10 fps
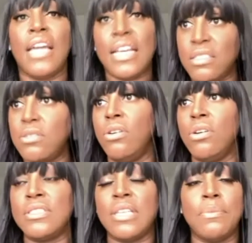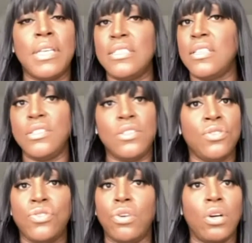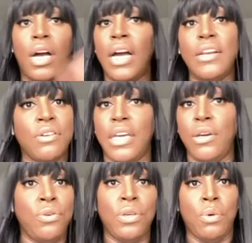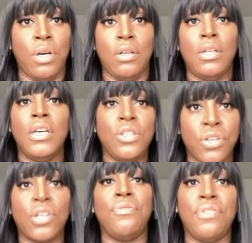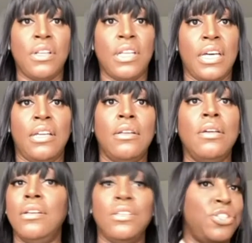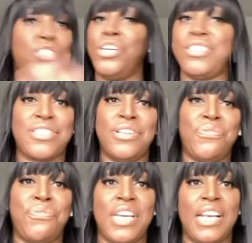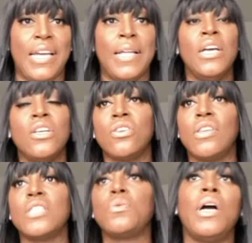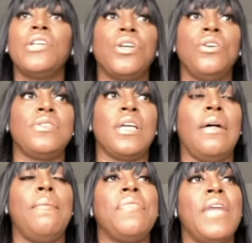That song, Something Inside So Strong, I don't care who you are, you're going to feel that. You're just going to feel it. So that's why I chose that.